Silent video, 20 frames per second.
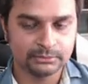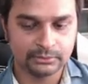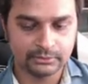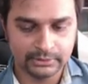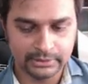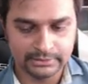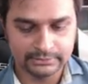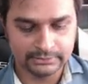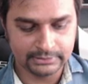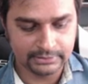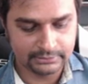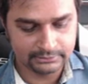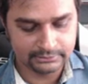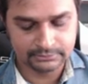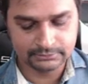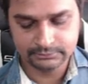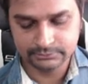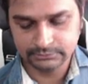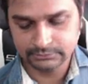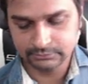more, he
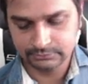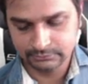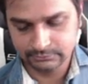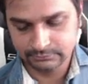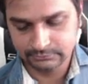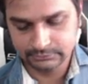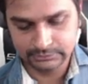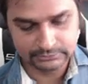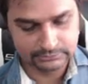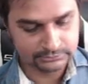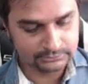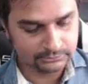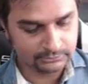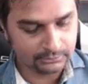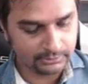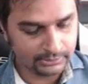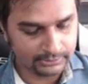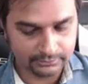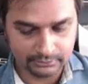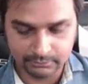says. So just
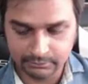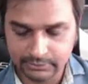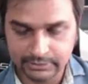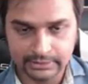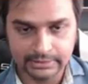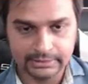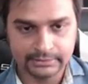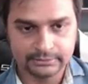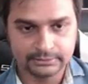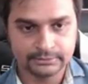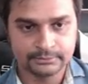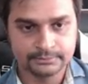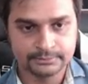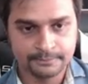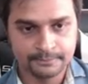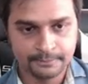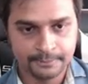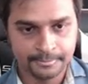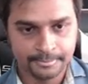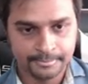quoting somebody else.
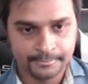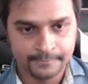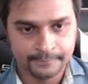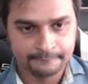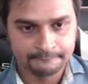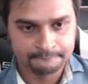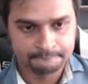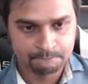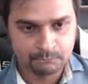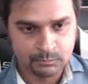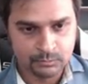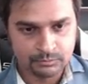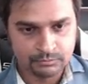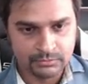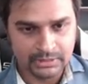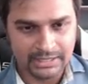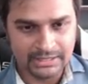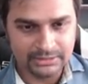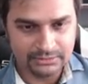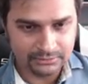
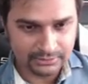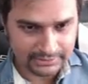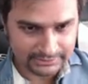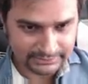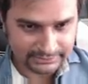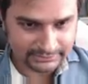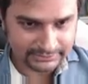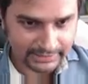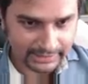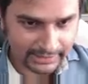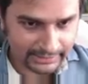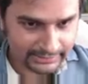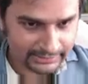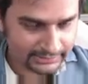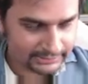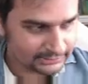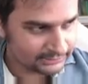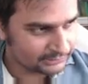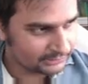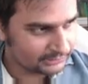Insurance is the
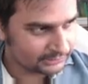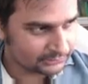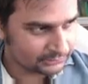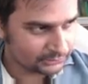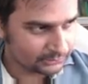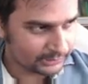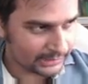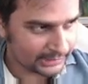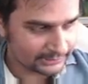highest, there is no